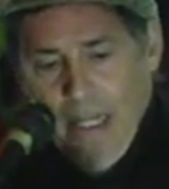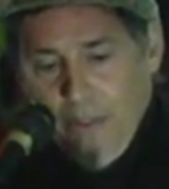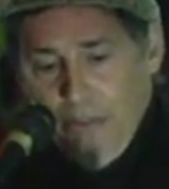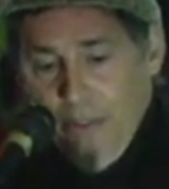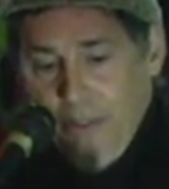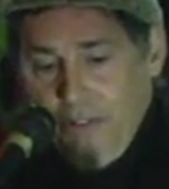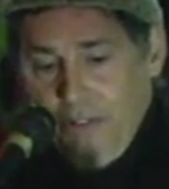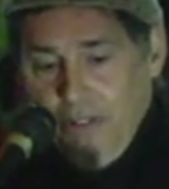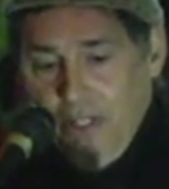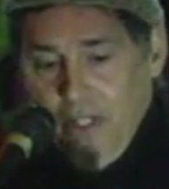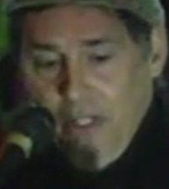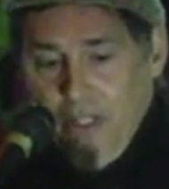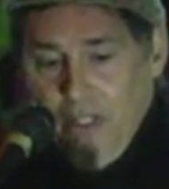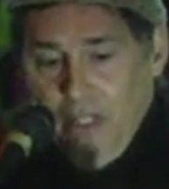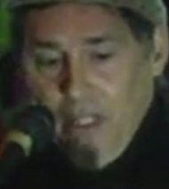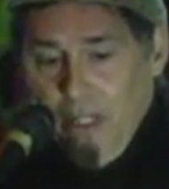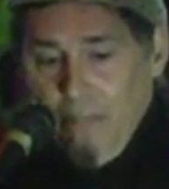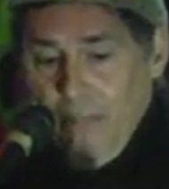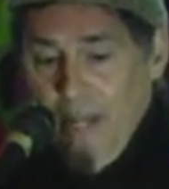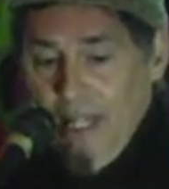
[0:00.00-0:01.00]
And we're
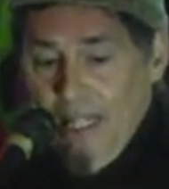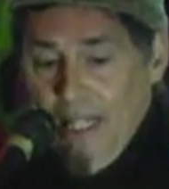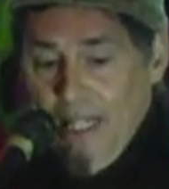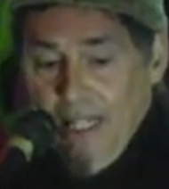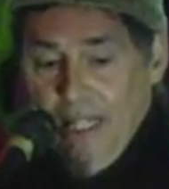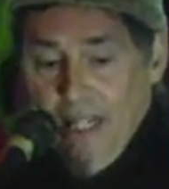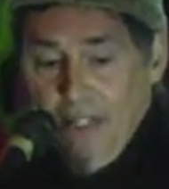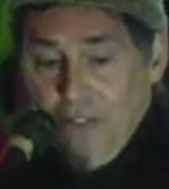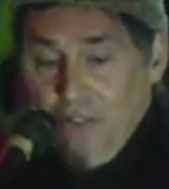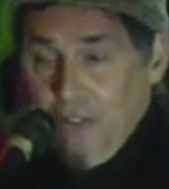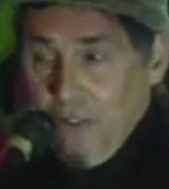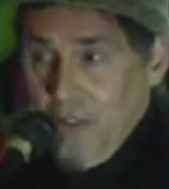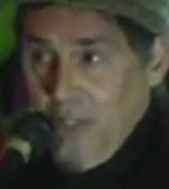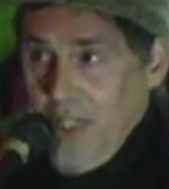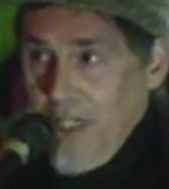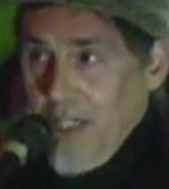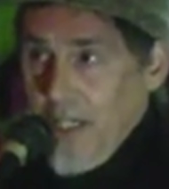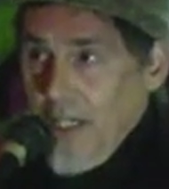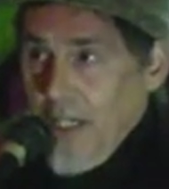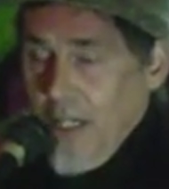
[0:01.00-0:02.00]
still making
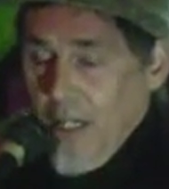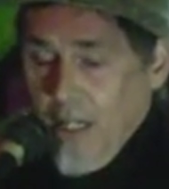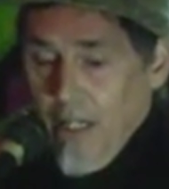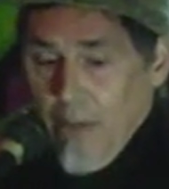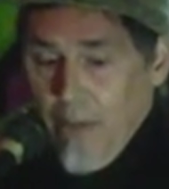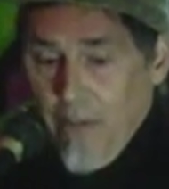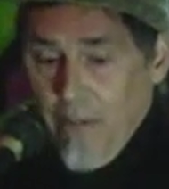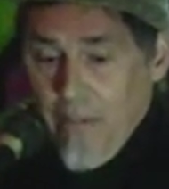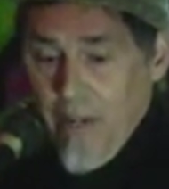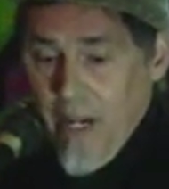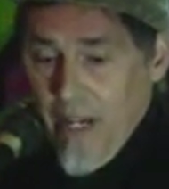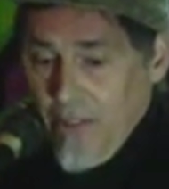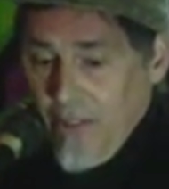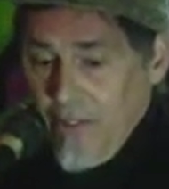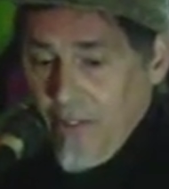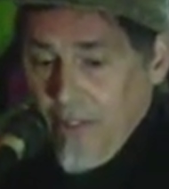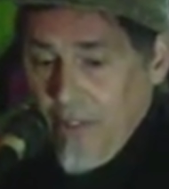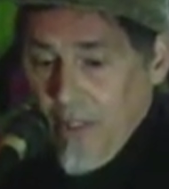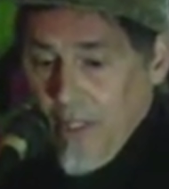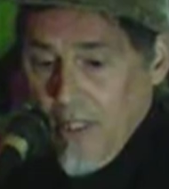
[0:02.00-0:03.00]
history. We
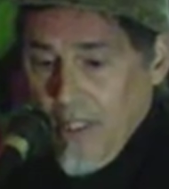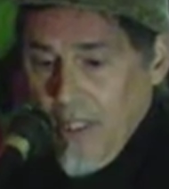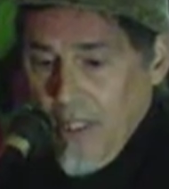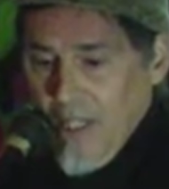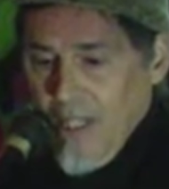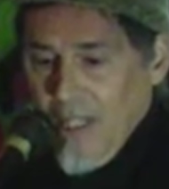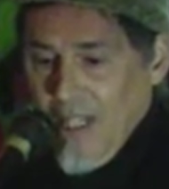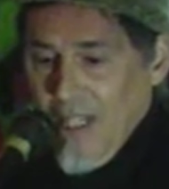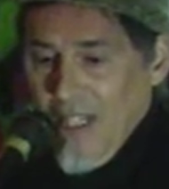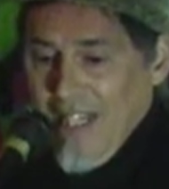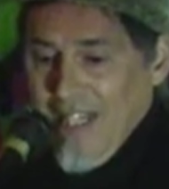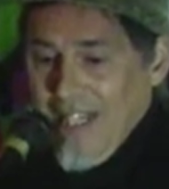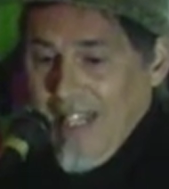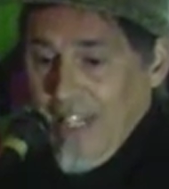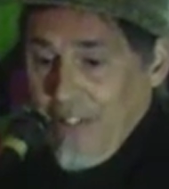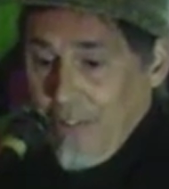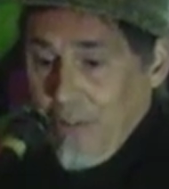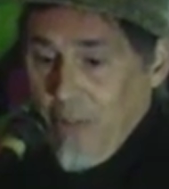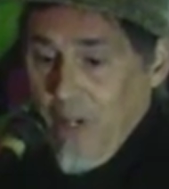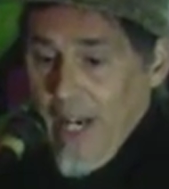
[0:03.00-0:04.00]
must.
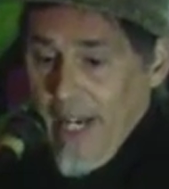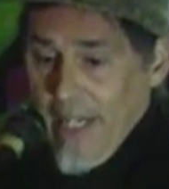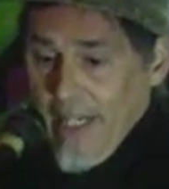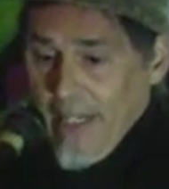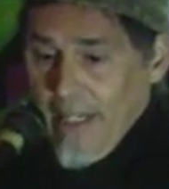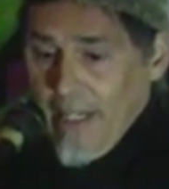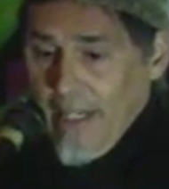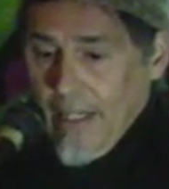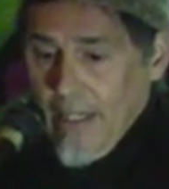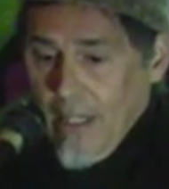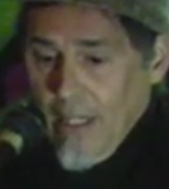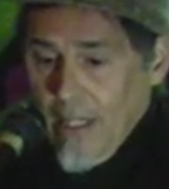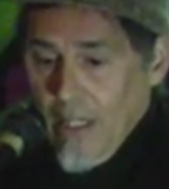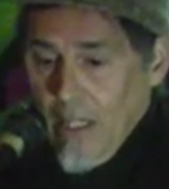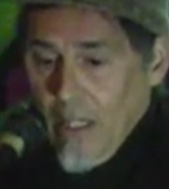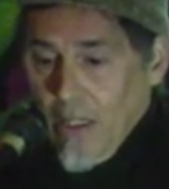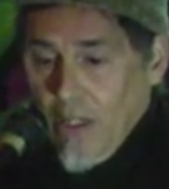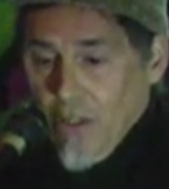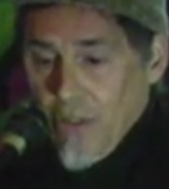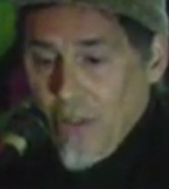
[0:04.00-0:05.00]
That's right.
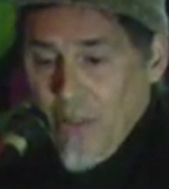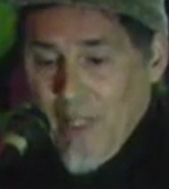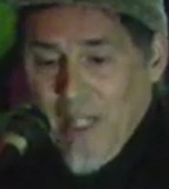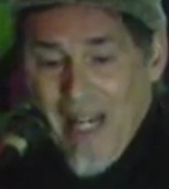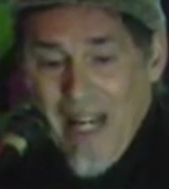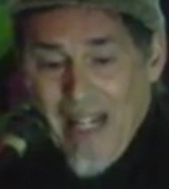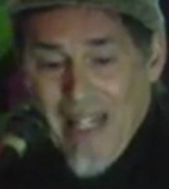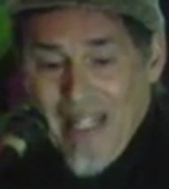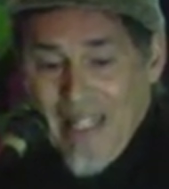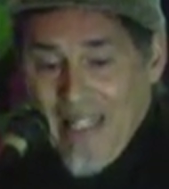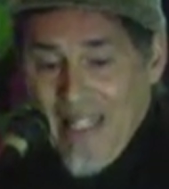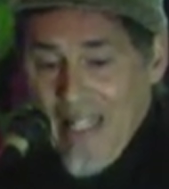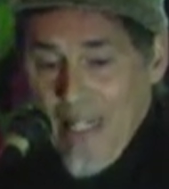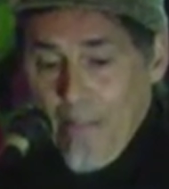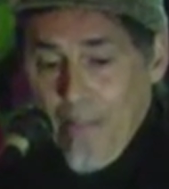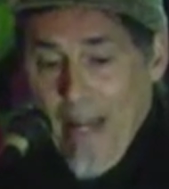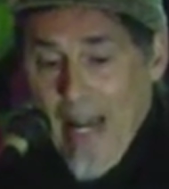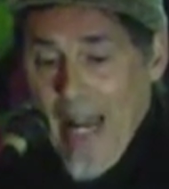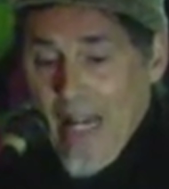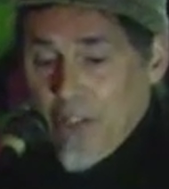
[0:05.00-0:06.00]
Because we got to
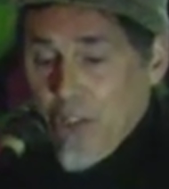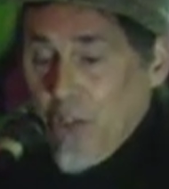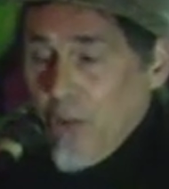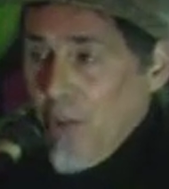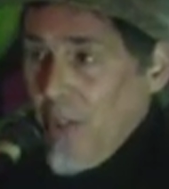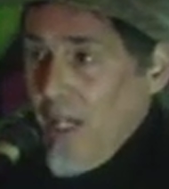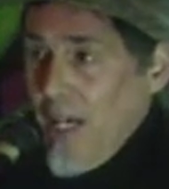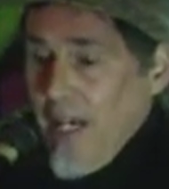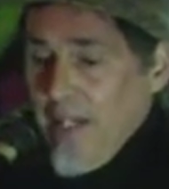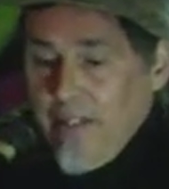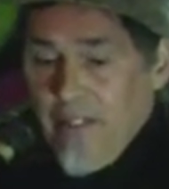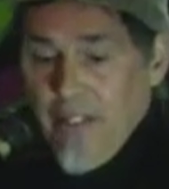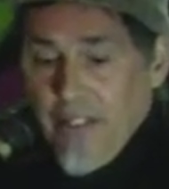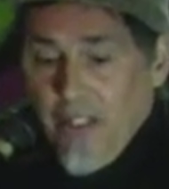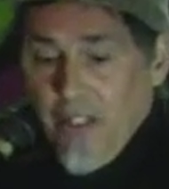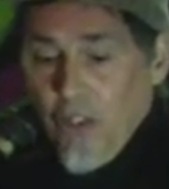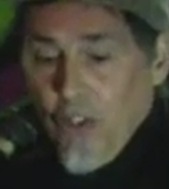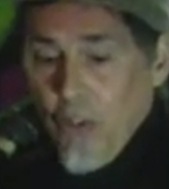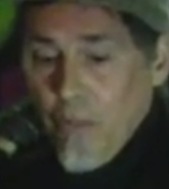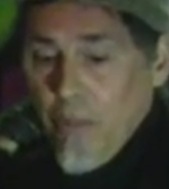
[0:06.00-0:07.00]
keep
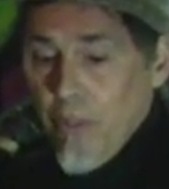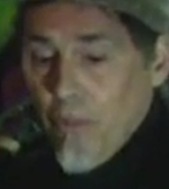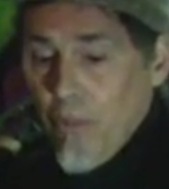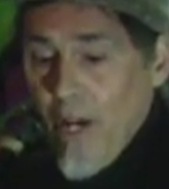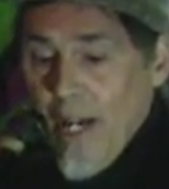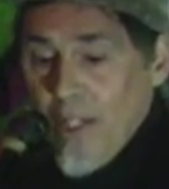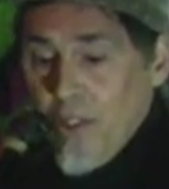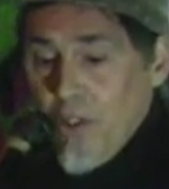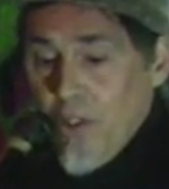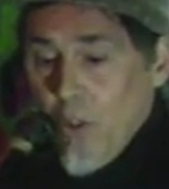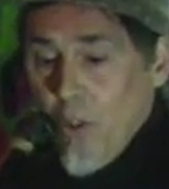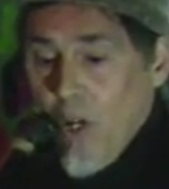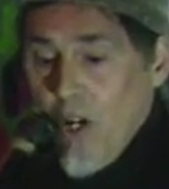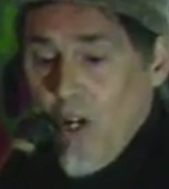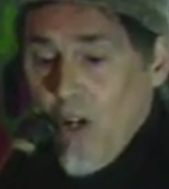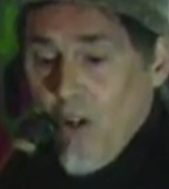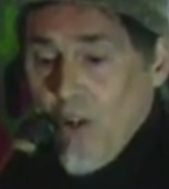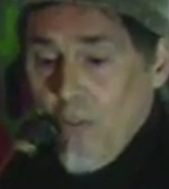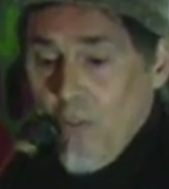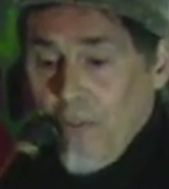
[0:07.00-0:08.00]
actualizing the human right to
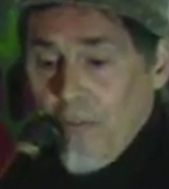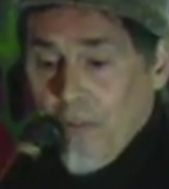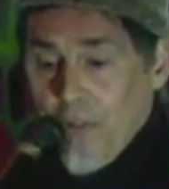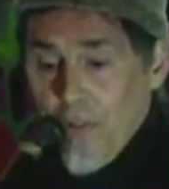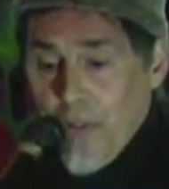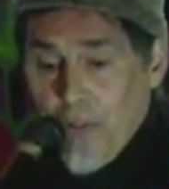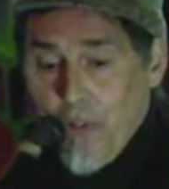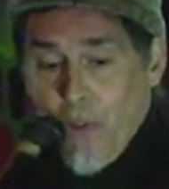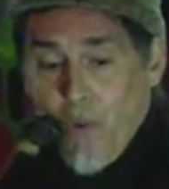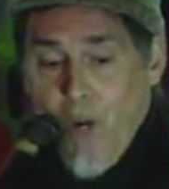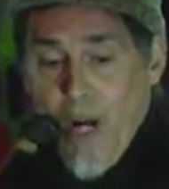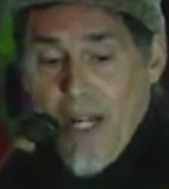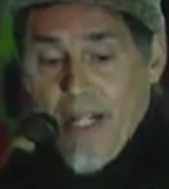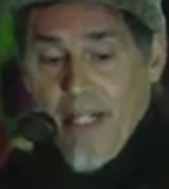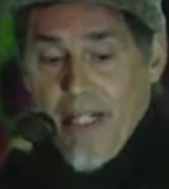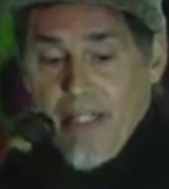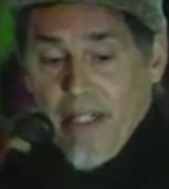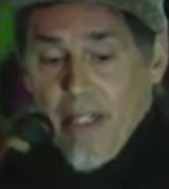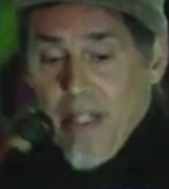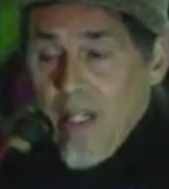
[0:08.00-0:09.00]
a home through
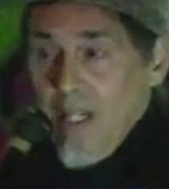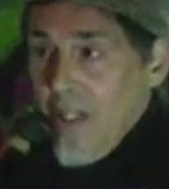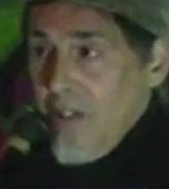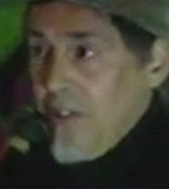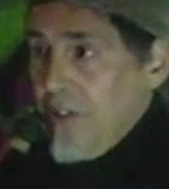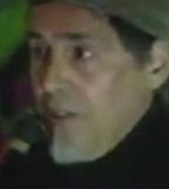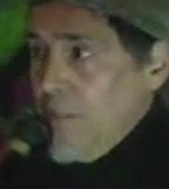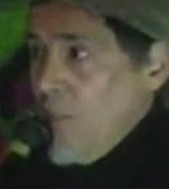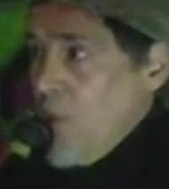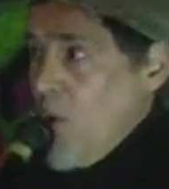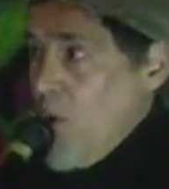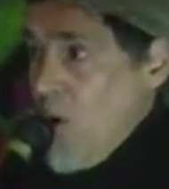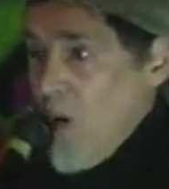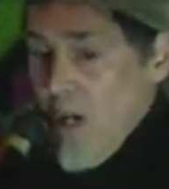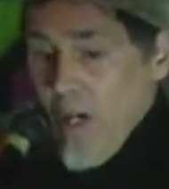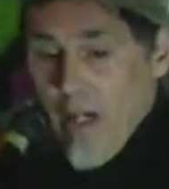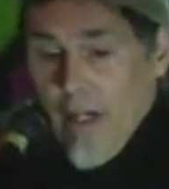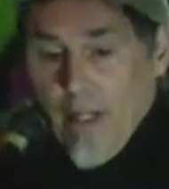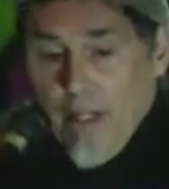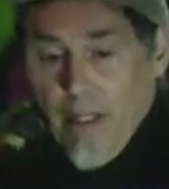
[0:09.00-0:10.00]
squatting some
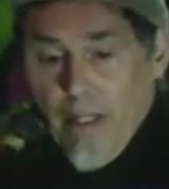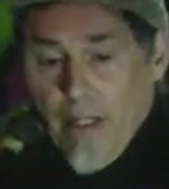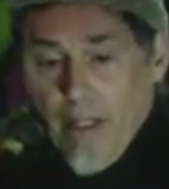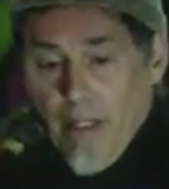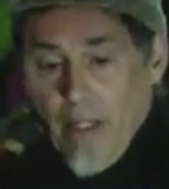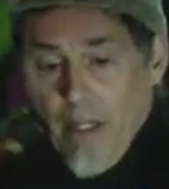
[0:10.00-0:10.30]
more.